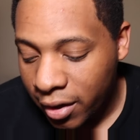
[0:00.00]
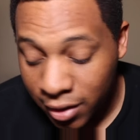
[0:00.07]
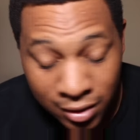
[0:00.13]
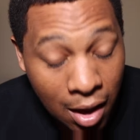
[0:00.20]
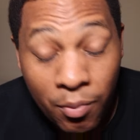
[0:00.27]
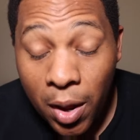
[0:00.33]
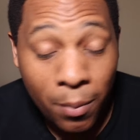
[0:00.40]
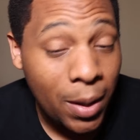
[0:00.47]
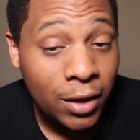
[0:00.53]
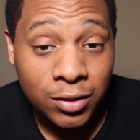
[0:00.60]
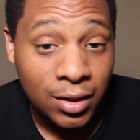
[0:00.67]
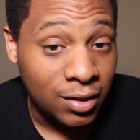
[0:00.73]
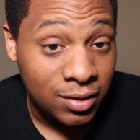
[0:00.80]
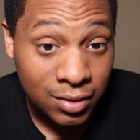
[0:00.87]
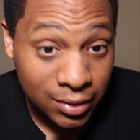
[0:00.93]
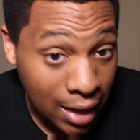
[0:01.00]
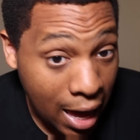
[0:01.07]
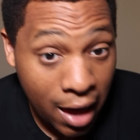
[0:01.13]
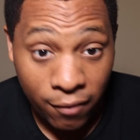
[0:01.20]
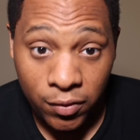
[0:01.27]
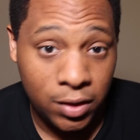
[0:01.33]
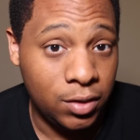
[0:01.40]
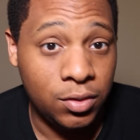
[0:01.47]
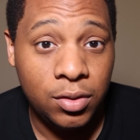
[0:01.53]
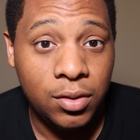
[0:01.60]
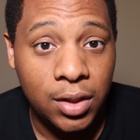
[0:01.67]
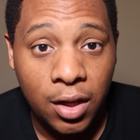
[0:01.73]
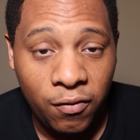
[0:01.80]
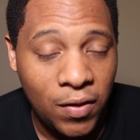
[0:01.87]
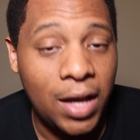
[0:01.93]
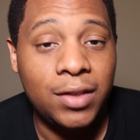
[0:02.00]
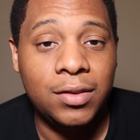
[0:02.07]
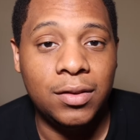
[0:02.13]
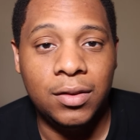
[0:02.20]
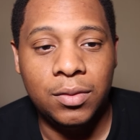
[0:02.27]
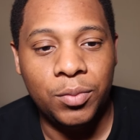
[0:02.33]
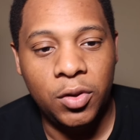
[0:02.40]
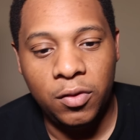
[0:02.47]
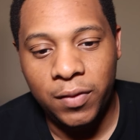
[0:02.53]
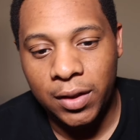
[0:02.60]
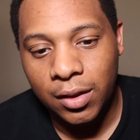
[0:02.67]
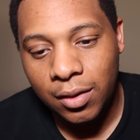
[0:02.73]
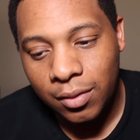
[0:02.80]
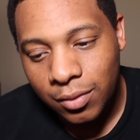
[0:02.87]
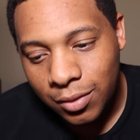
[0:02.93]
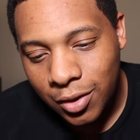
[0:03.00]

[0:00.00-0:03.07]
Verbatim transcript: because I'm about to savage the effects in this movie,